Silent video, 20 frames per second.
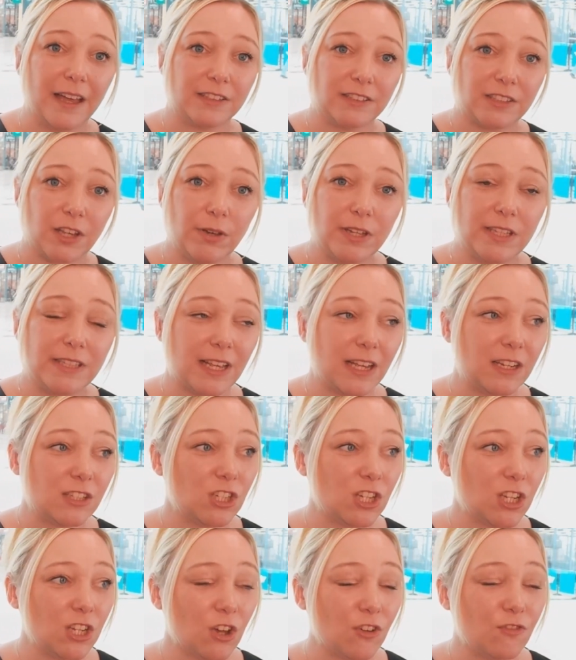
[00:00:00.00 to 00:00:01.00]
So it's
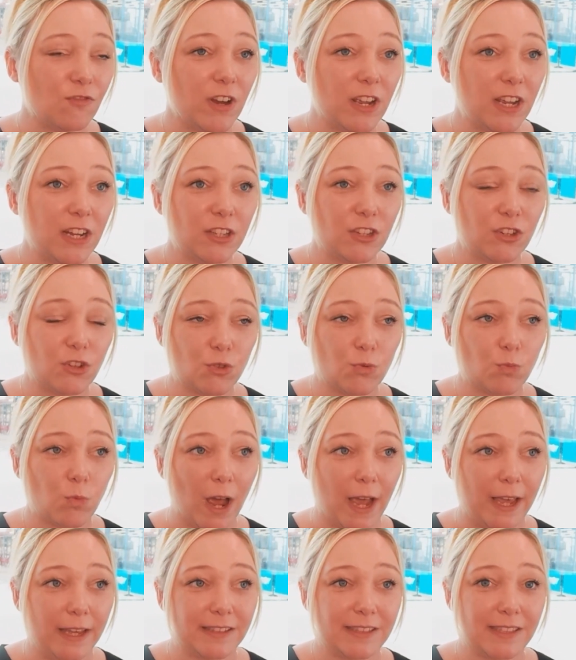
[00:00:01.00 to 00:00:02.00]
actually a really good
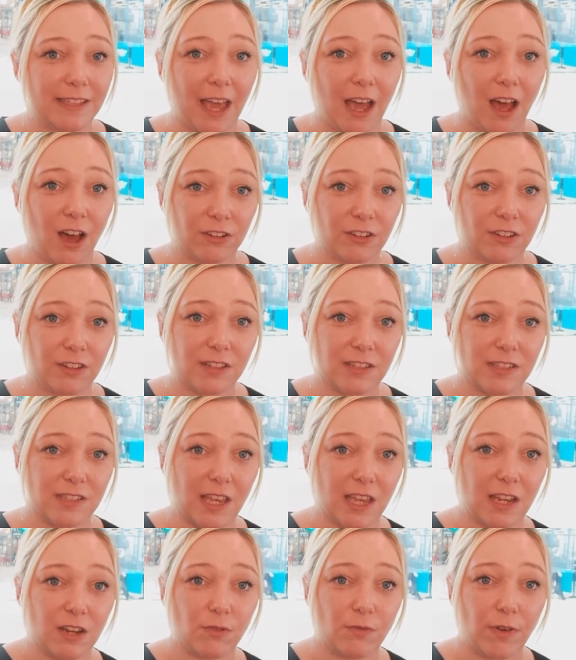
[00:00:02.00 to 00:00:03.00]
way to get under the
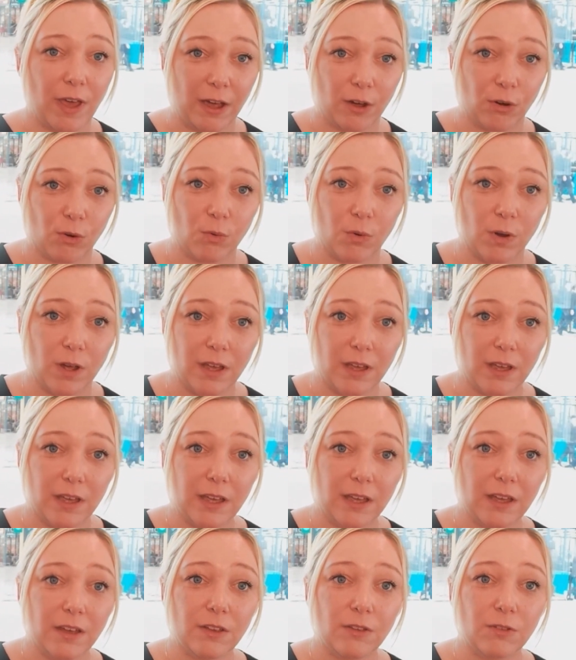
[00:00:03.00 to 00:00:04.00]
skin of how
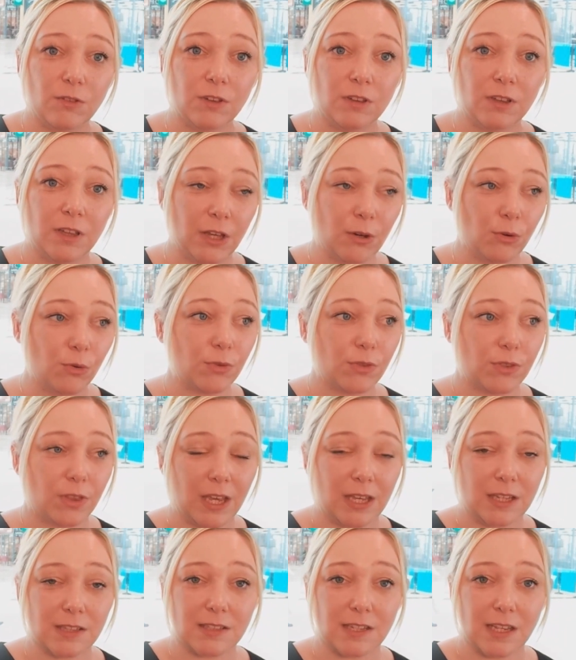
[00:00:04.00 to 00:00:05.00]
little
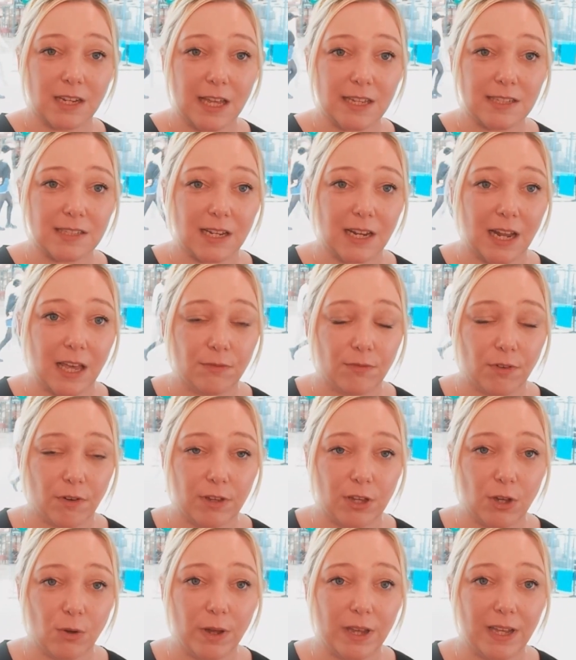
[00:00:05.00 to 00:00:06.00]
things can escalate
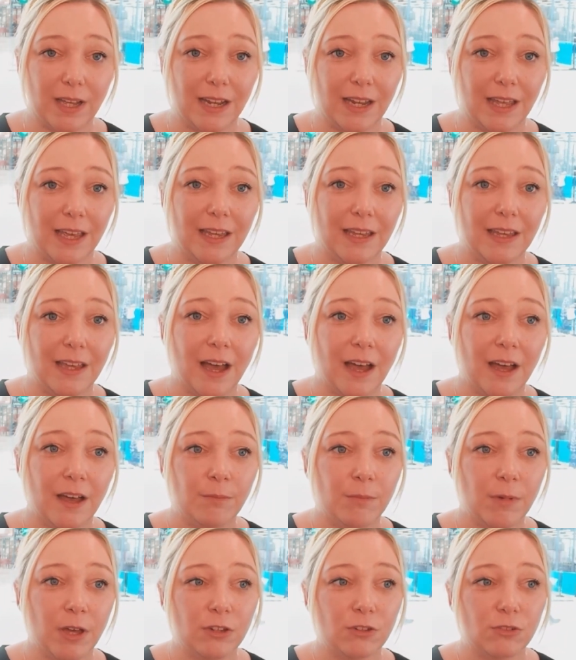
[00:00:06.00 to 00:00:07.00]
very quickly,
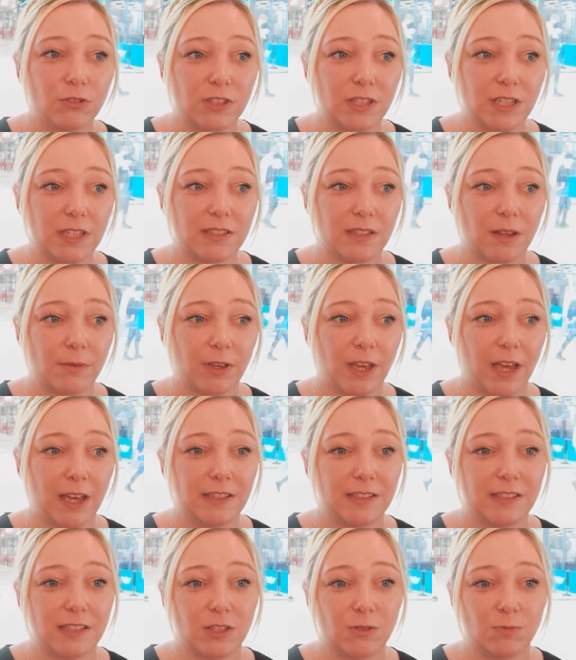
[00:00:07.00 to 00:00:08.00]
and you'll see some
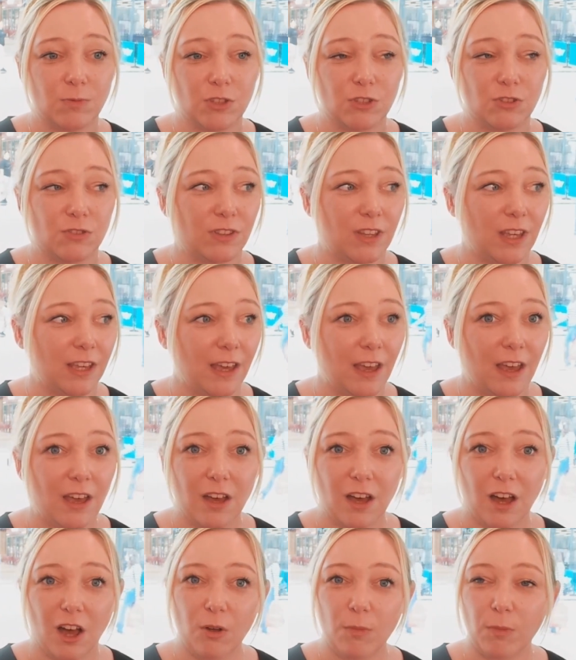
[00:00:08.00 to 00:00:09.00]
cases which you'll think,
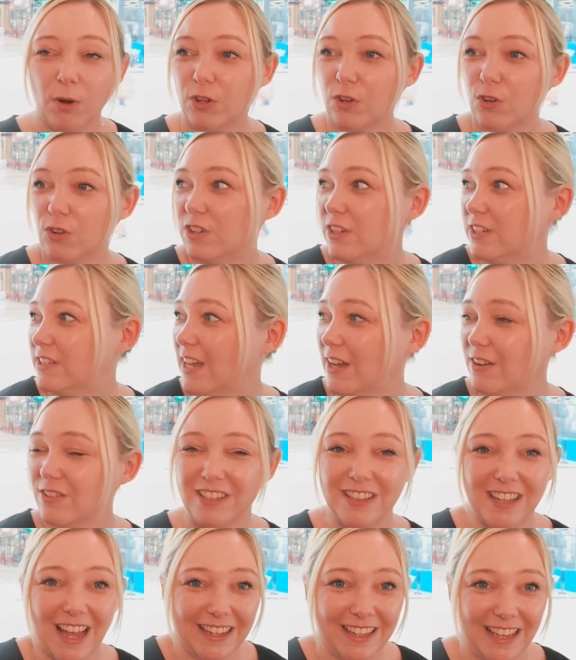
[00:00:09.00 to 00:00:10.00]
oh my goodness, how
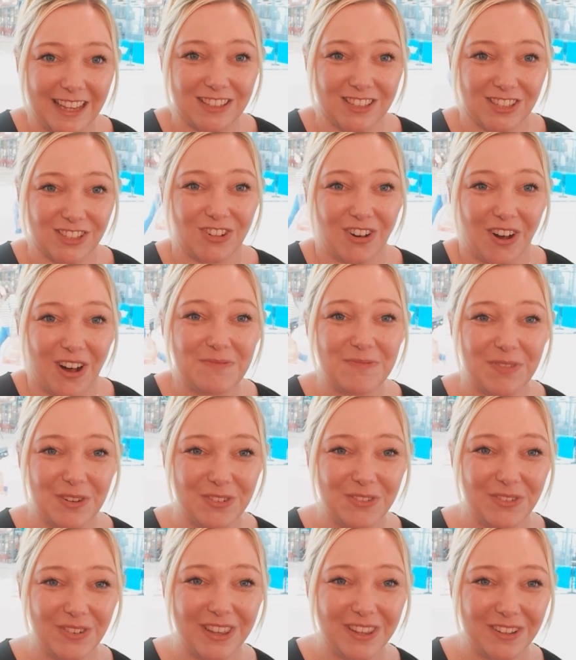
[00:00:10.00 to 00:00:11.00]
did that get to
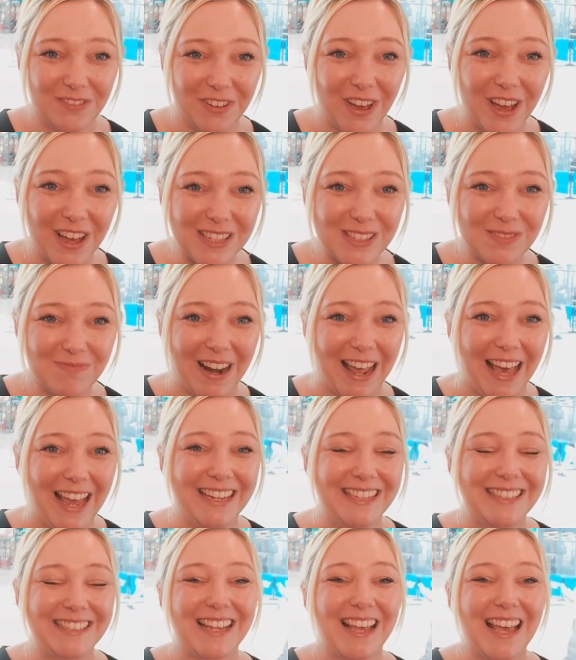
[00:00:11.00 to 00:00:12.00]
tribunal in the first place?